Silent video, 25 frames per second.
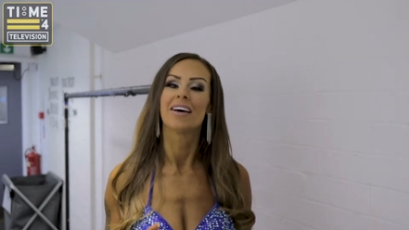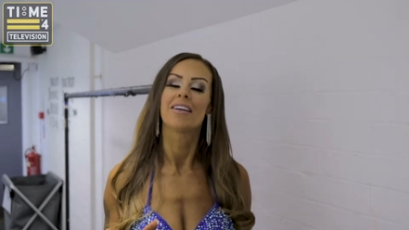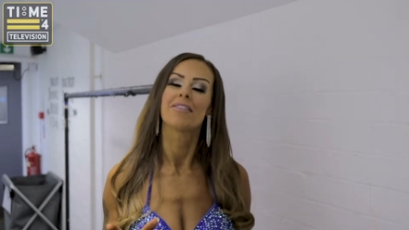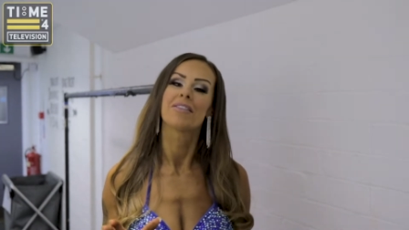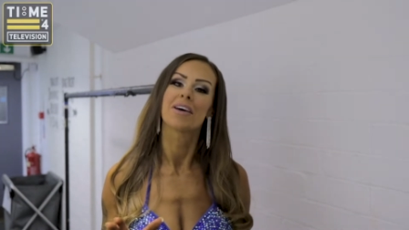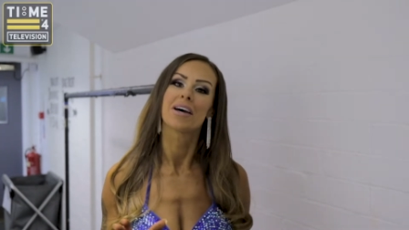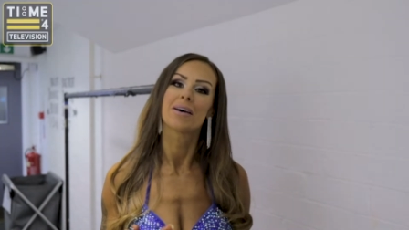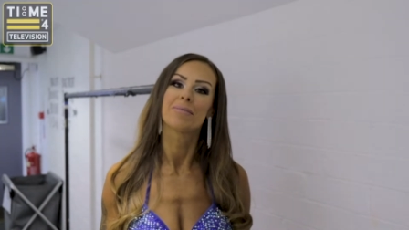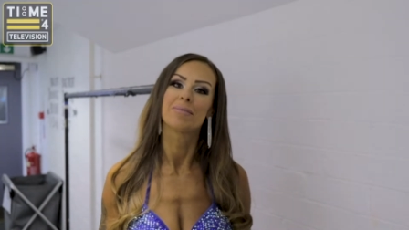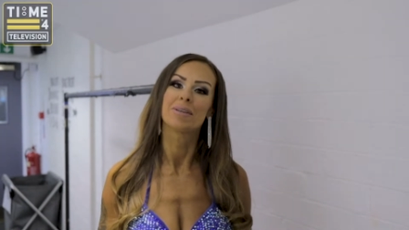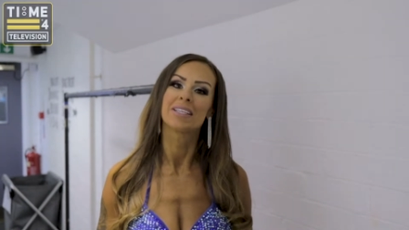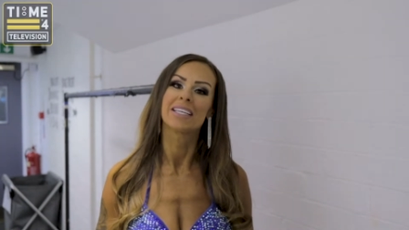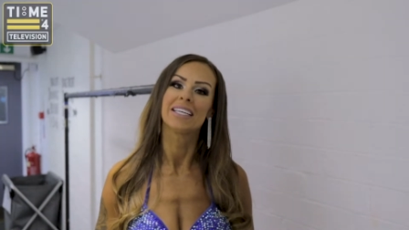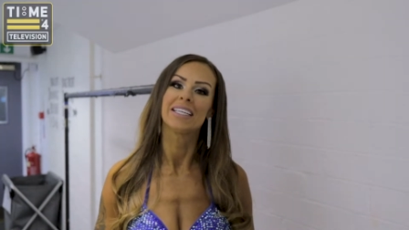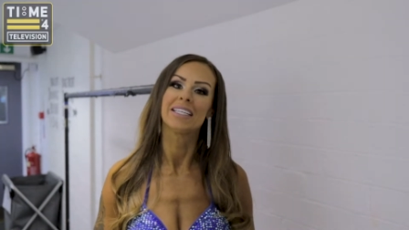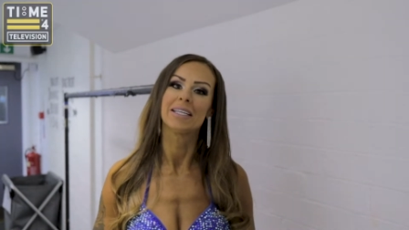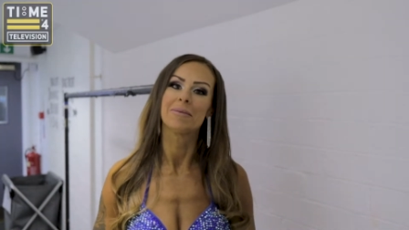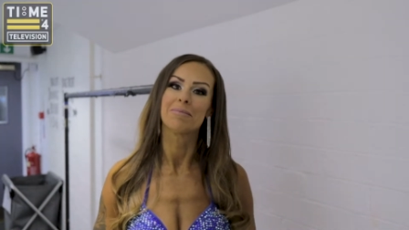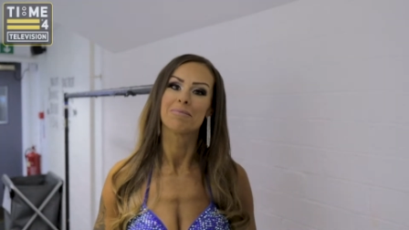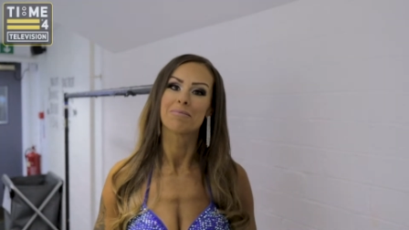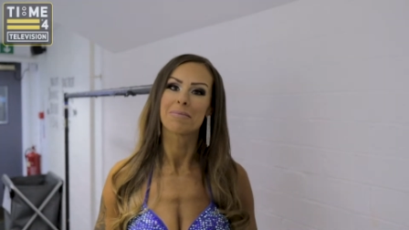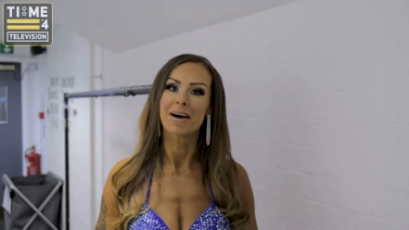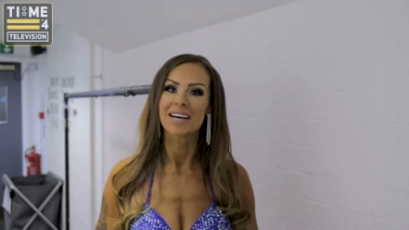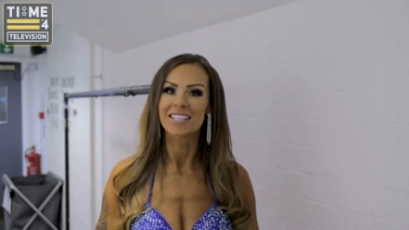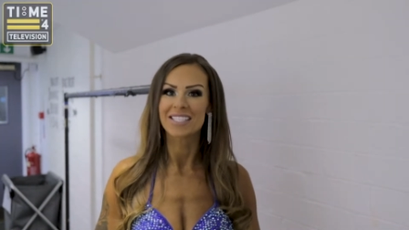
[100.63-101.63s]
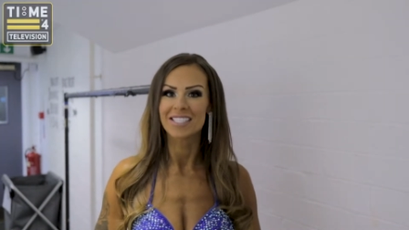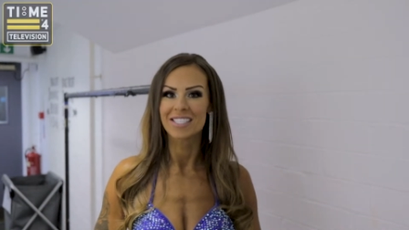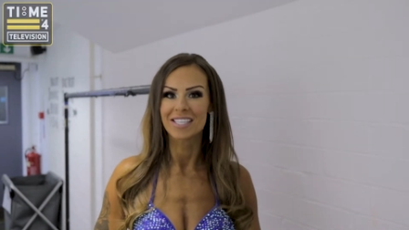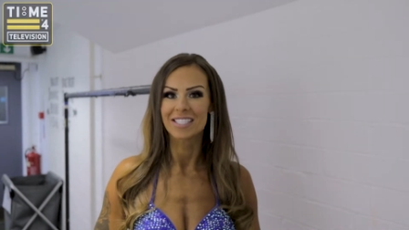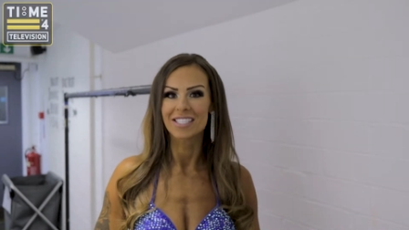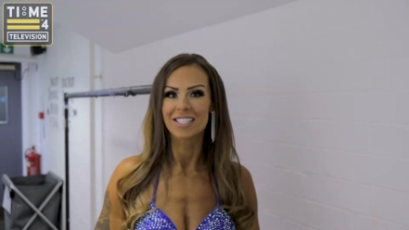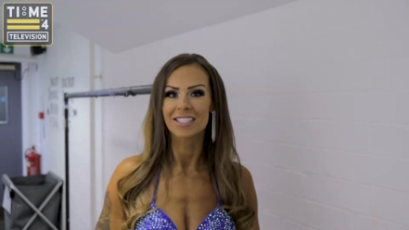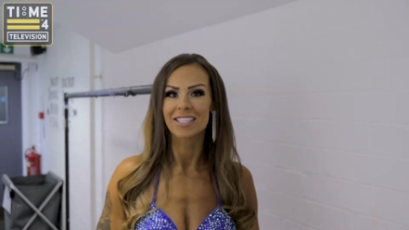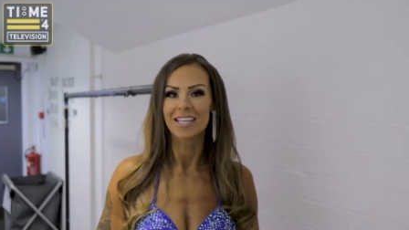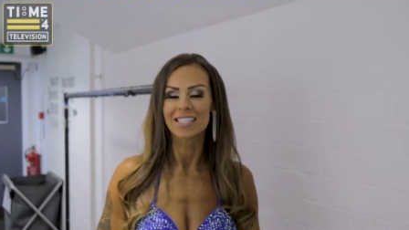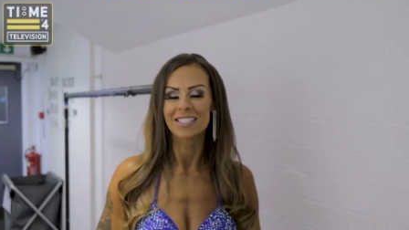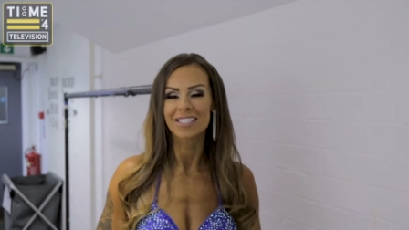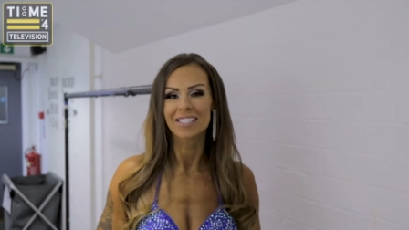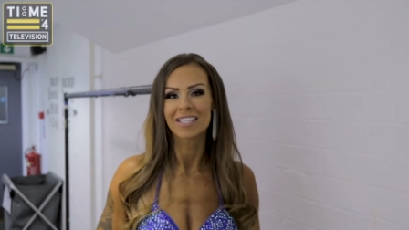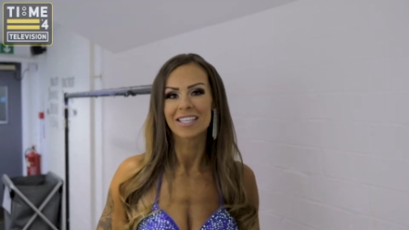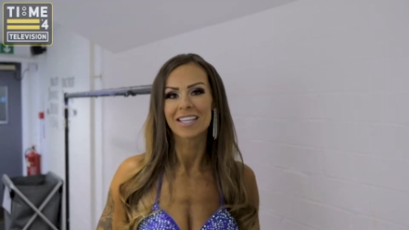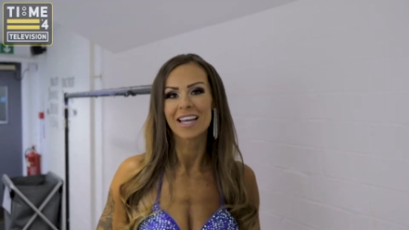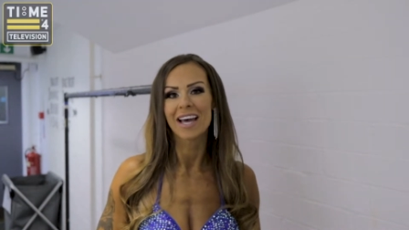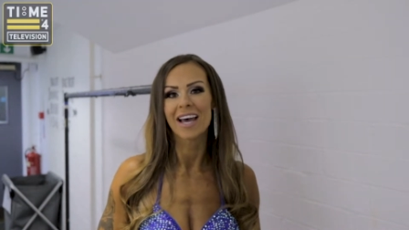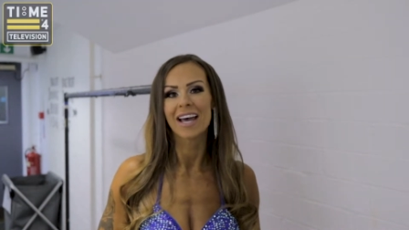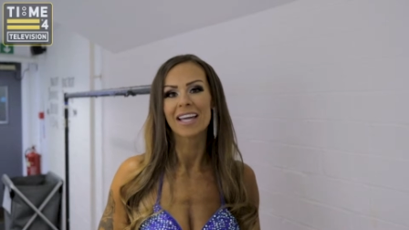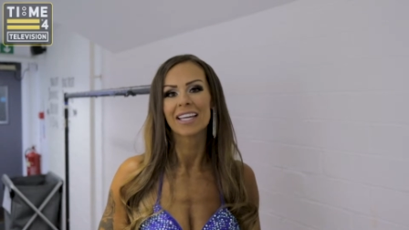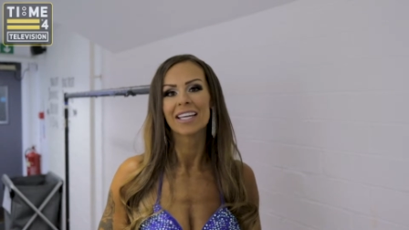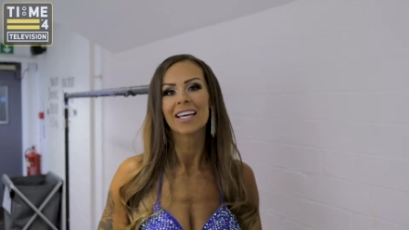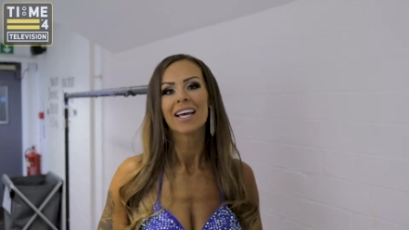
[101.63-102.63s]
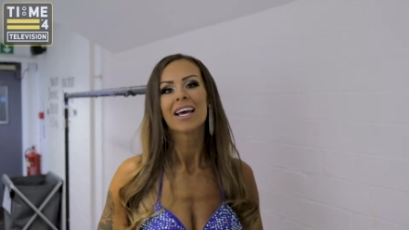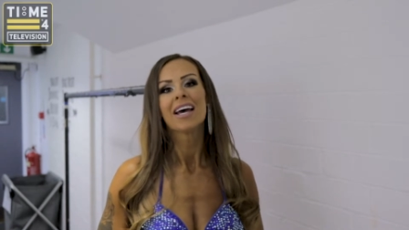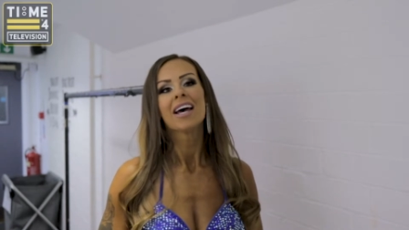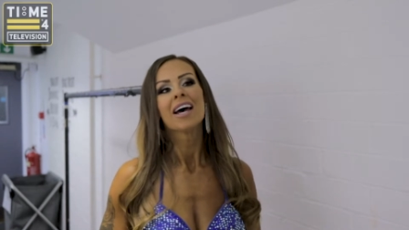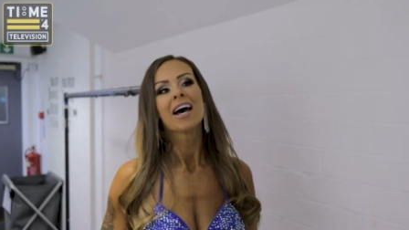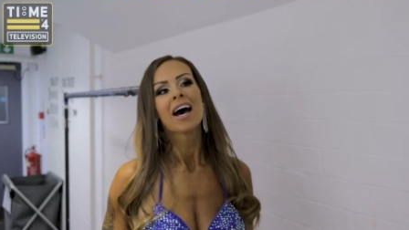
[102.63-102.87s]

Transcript: the Bikini Masters class today.